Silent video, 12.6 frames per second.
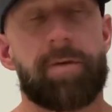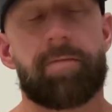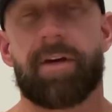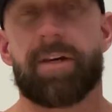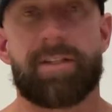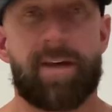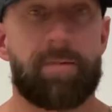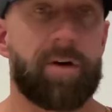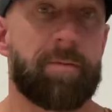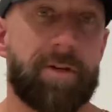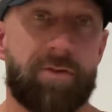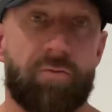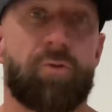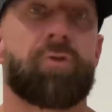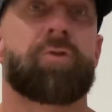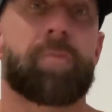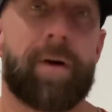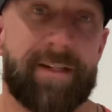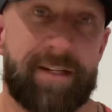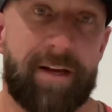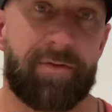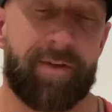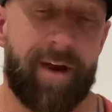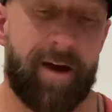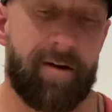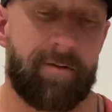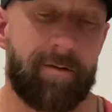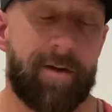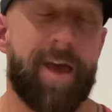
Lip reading: because I pretty much ruined myself now.